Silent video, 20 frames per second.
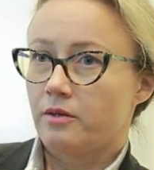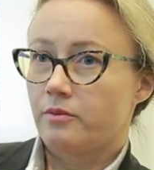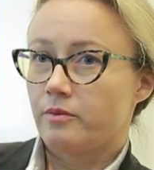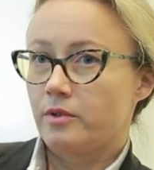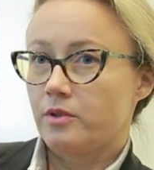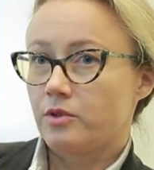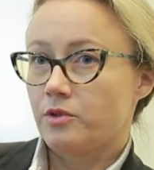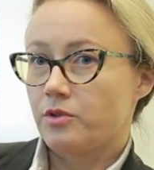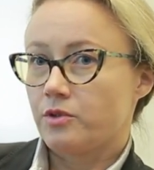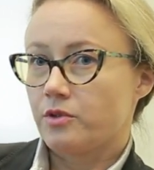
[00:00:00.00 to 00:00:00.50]

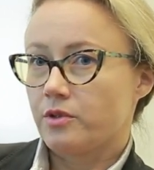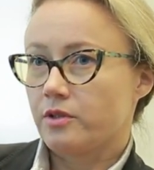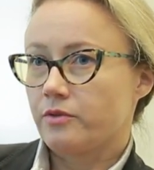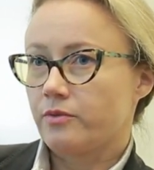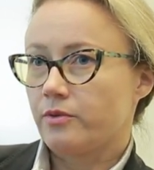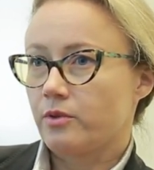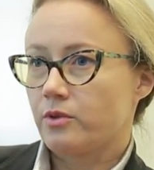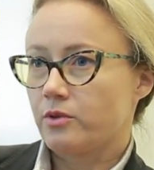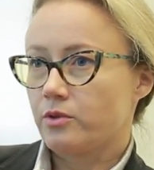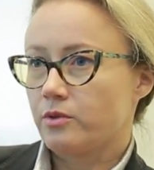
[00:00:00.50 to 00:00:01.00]
which
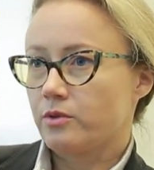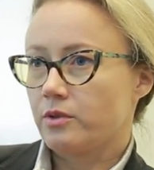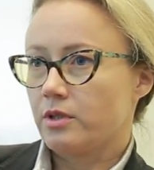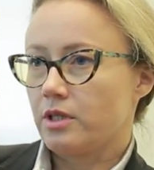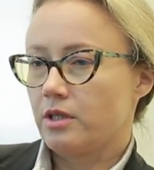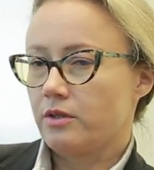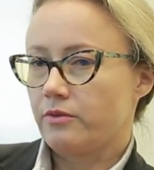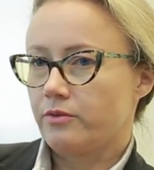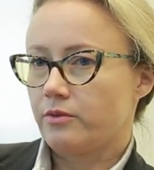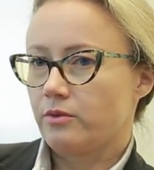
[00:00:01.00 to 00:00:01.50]

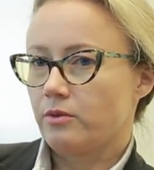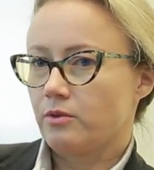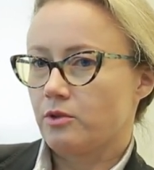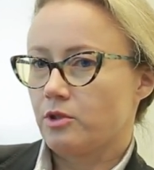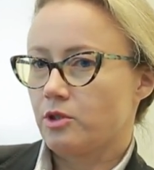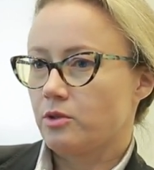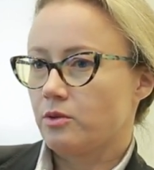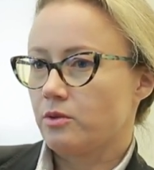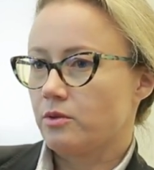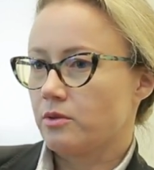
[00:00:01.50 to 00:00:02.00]
unfortunately falls
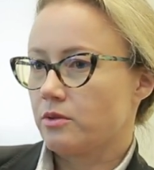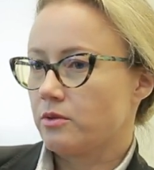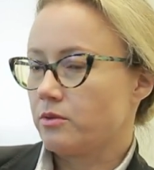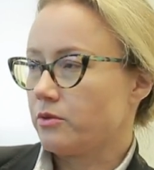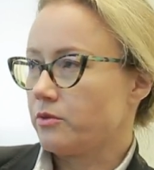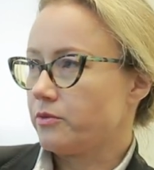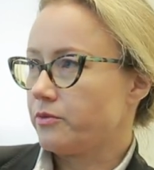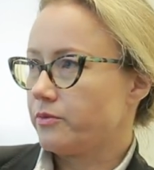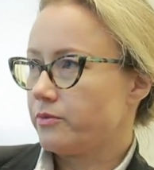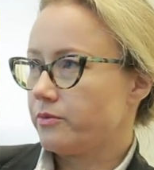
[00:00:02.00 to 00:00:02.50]
short
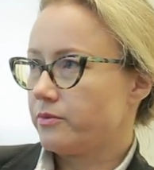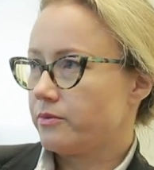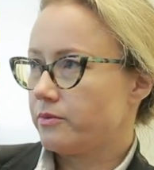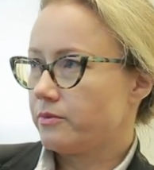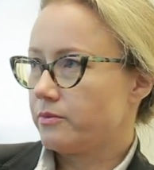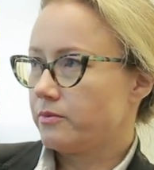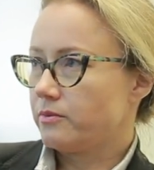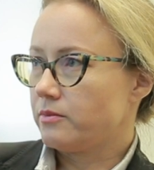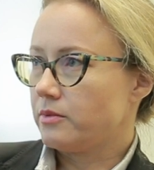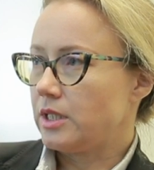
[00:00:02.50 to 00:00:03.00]
of
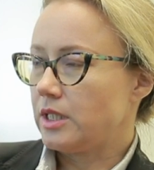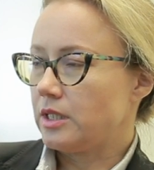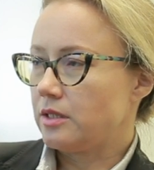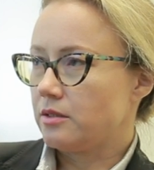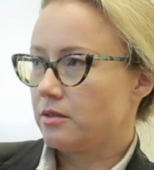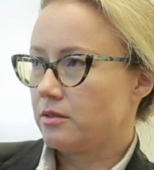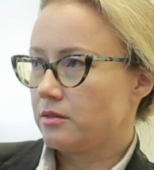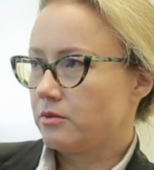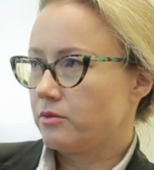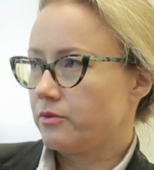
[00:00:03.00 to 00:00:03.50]

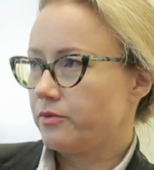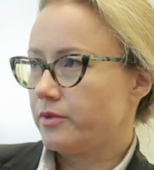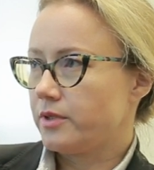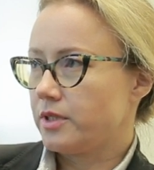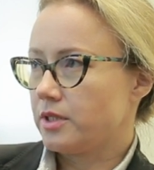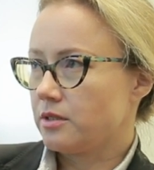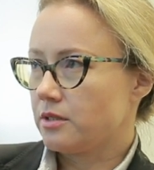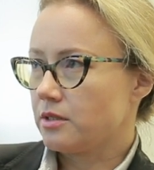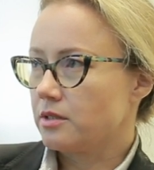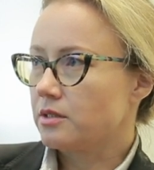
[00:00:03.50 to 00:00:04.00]
needs of
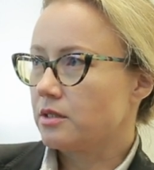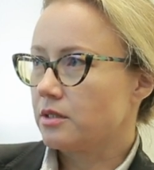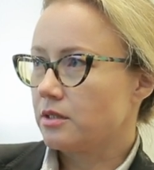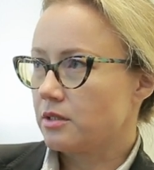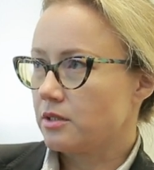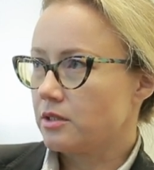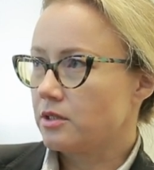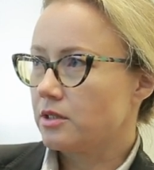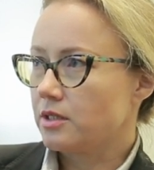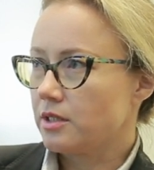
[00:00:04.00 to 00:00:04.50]
physicists and
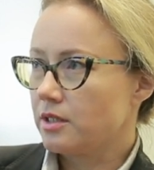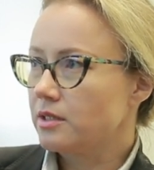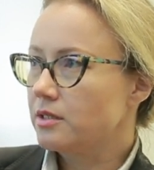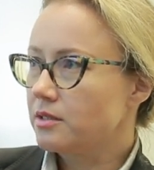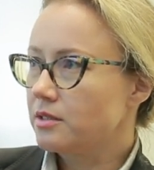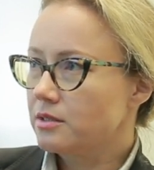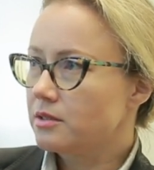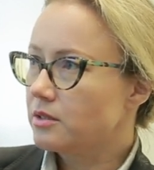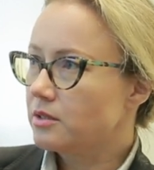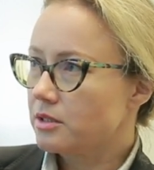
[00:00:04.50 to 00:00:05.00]

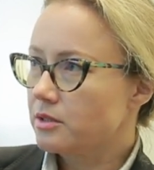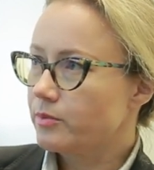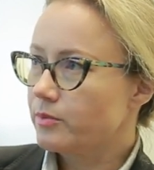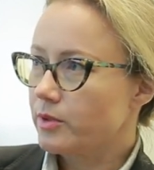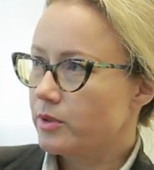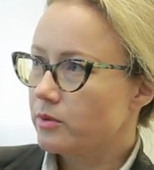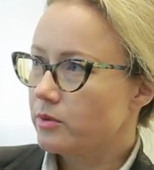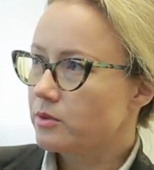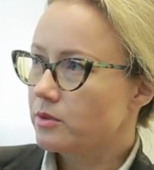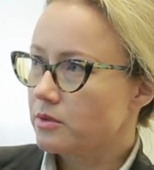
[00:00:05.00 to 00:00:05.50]
engineers just
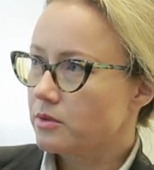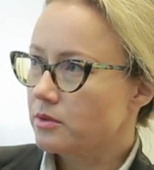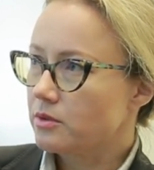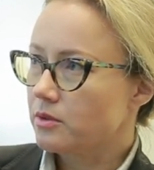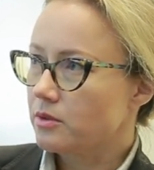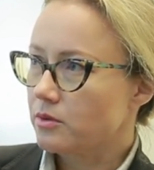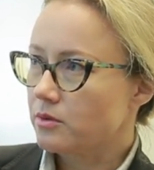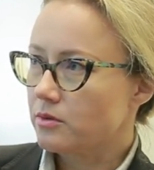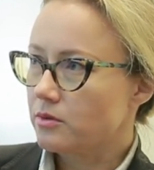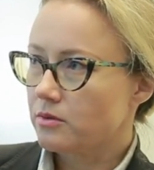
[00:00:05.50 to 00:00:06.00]
because
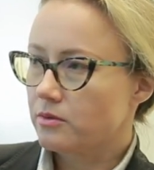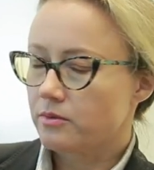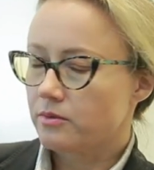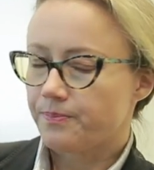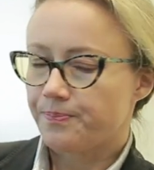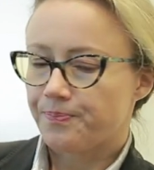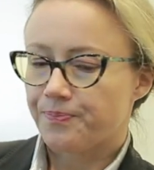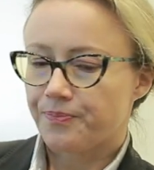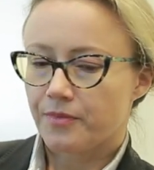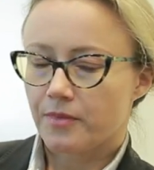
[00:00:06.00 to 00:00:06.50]
it's not
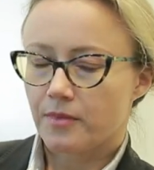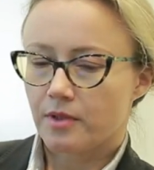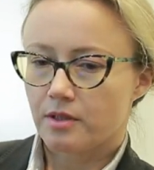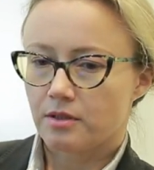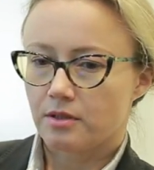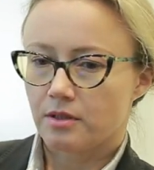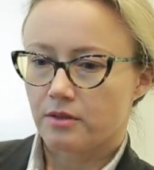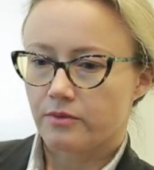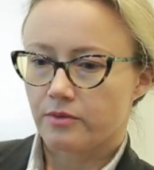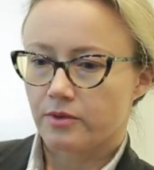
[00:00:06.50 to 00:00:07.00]

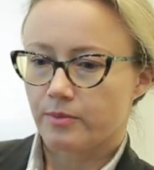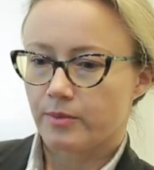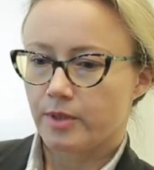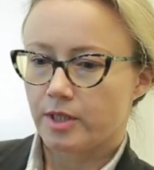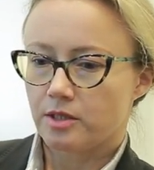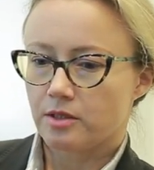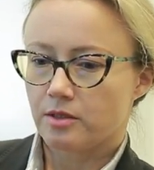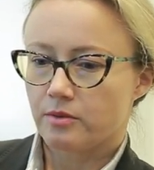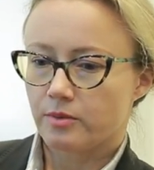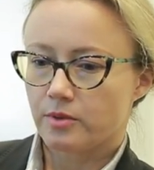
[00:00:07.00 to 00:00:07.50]
the
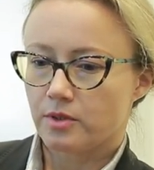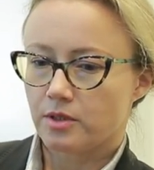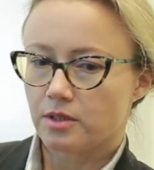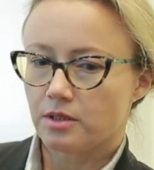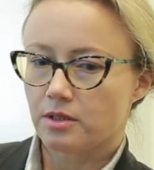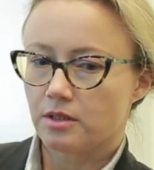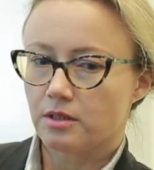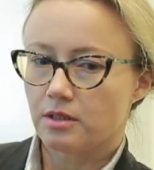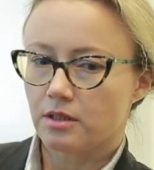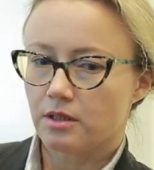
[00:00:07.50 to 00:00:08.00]
information which is
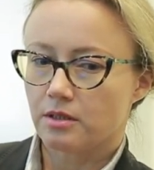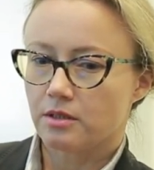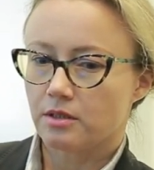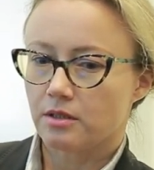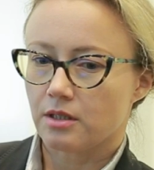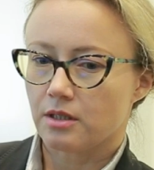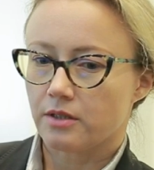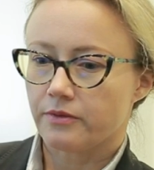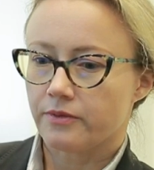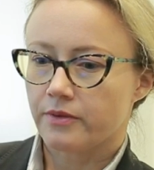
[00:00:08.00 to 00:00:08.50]
detailed
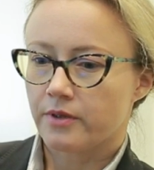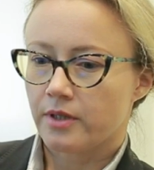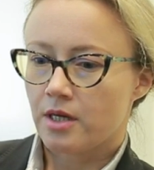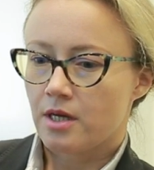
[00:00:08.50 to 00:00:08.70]
enough.